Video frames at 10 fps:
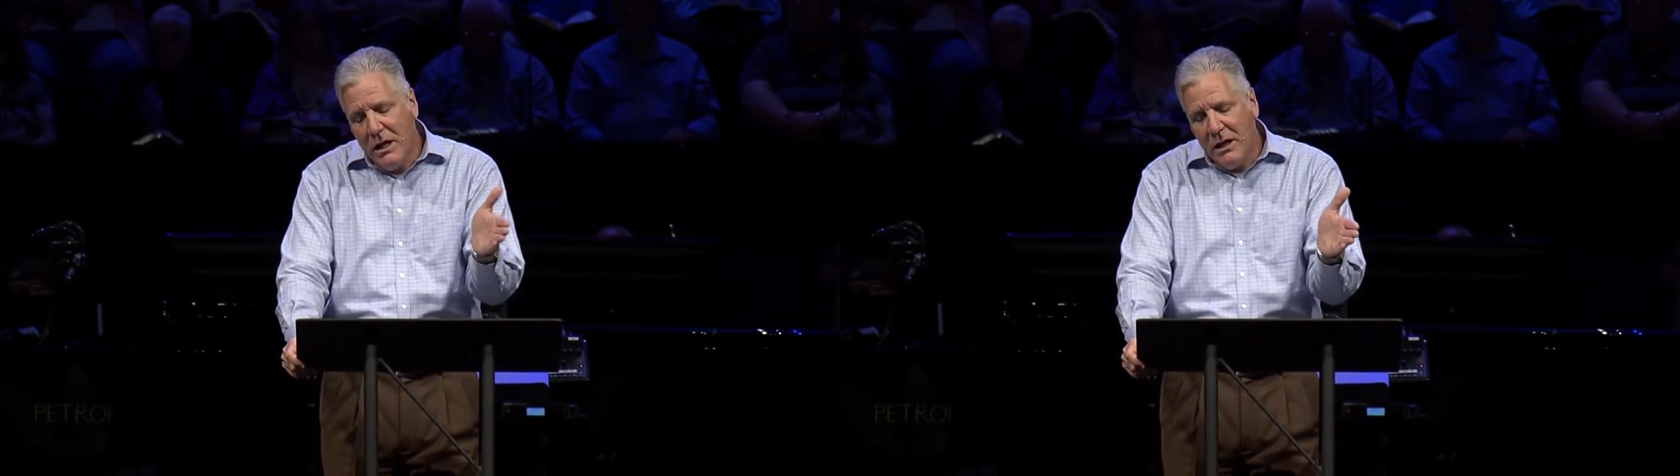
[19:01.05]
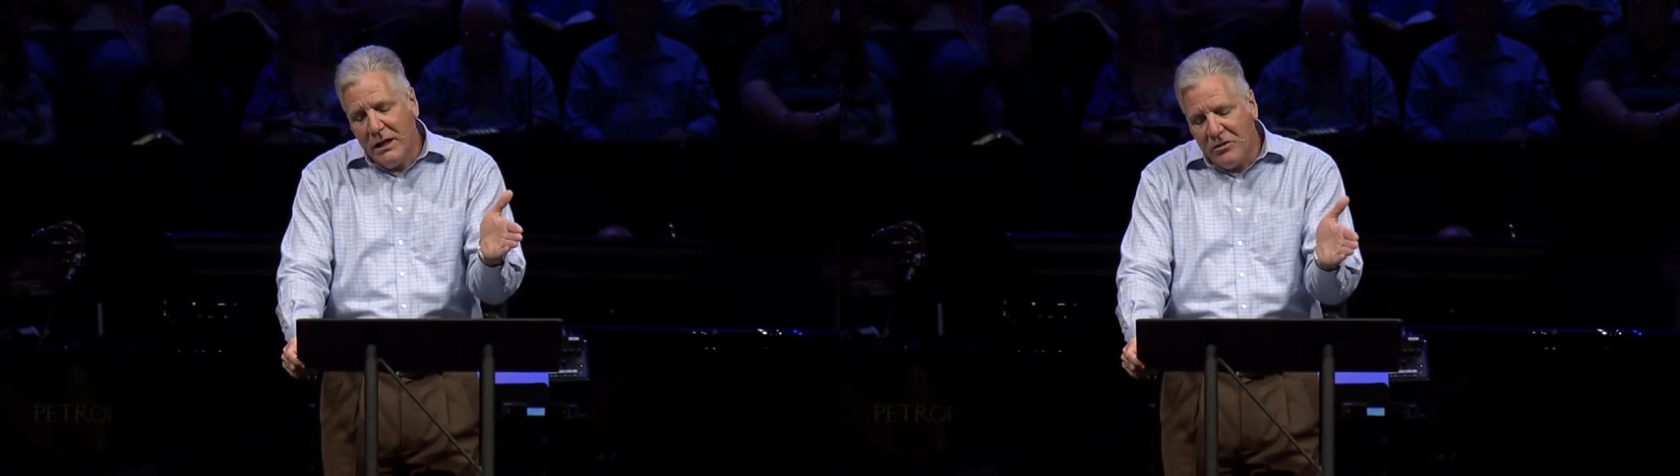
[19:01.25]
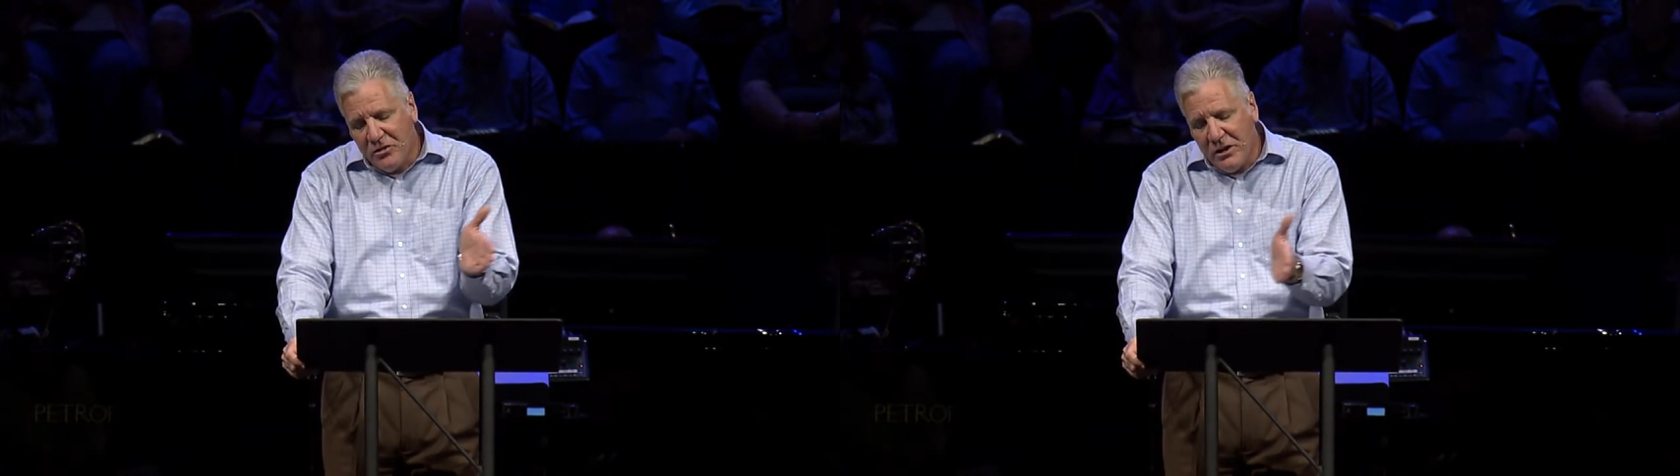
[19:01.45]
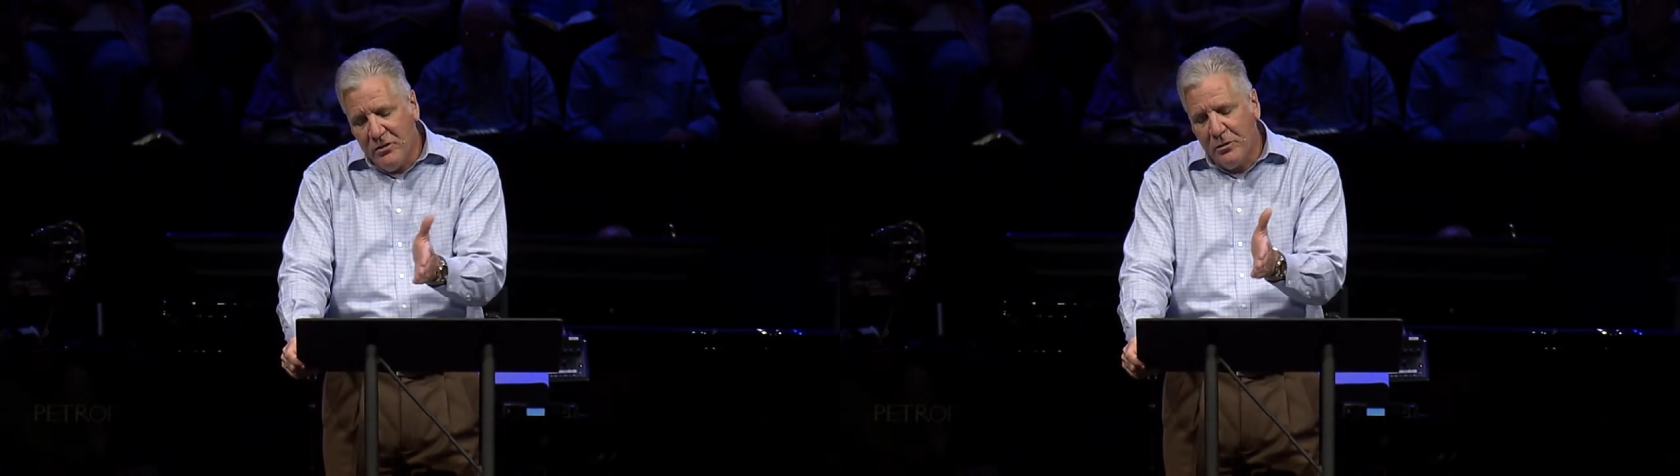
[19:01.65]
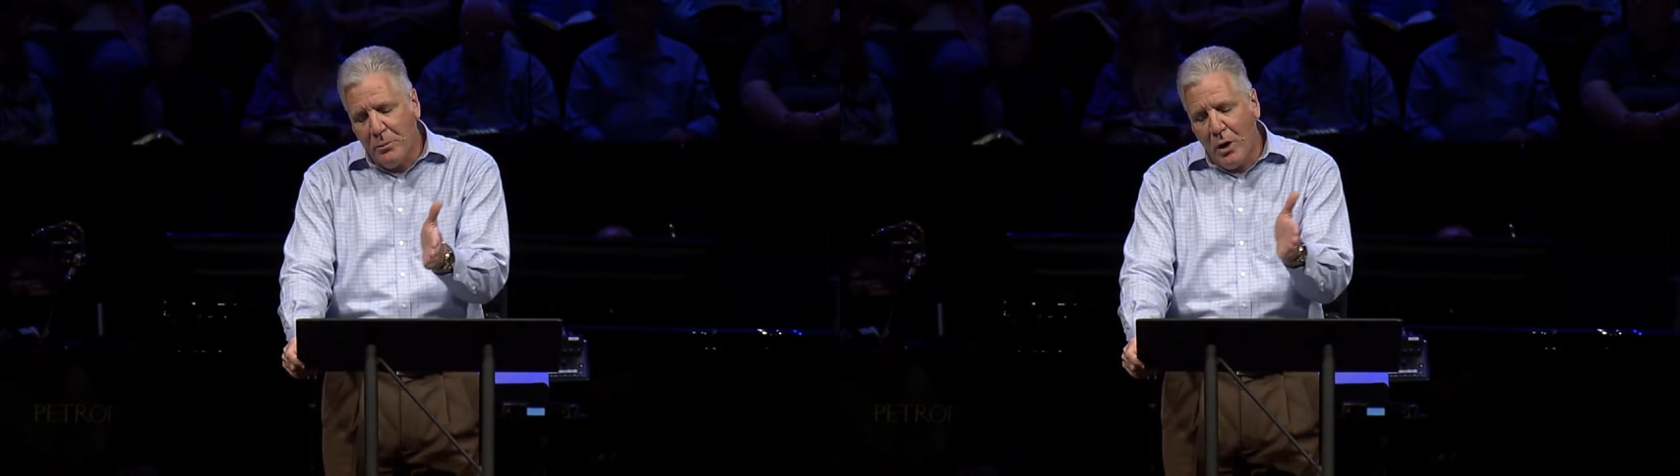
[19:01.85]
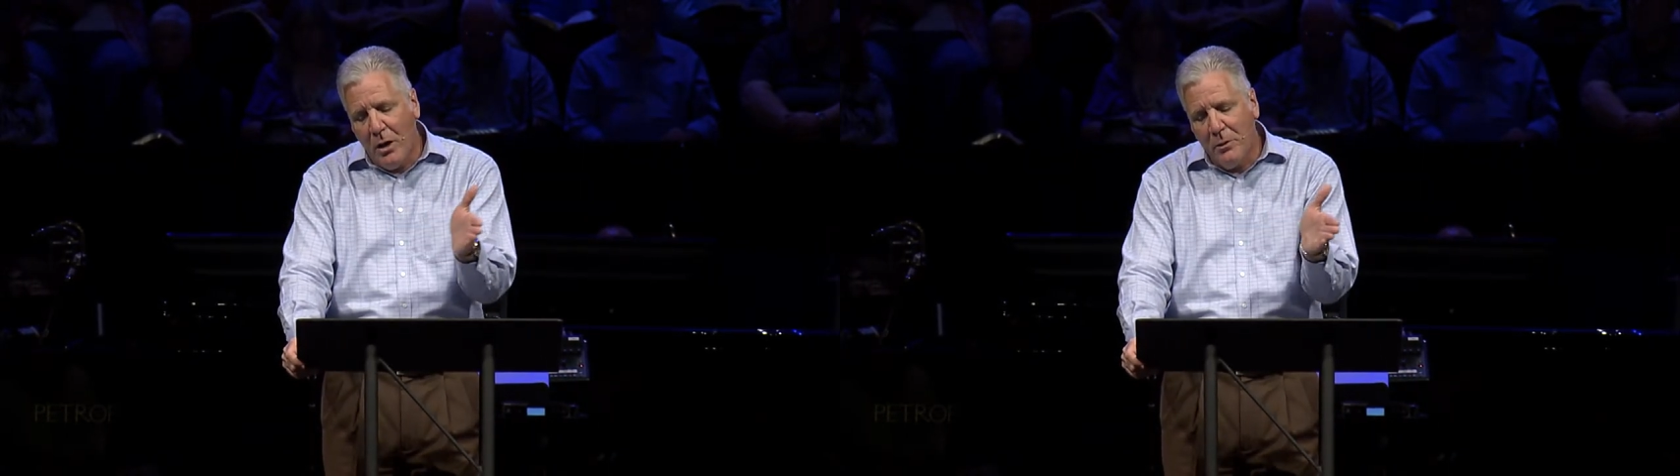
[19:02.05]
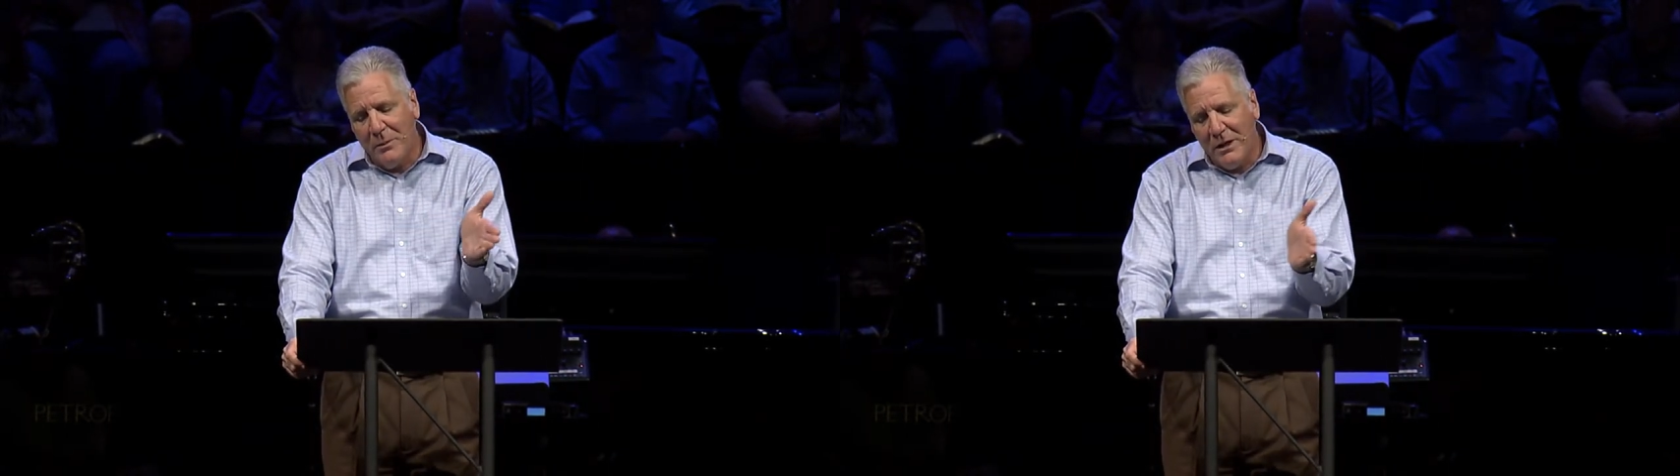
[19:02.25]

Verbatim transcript: he sees the problem, he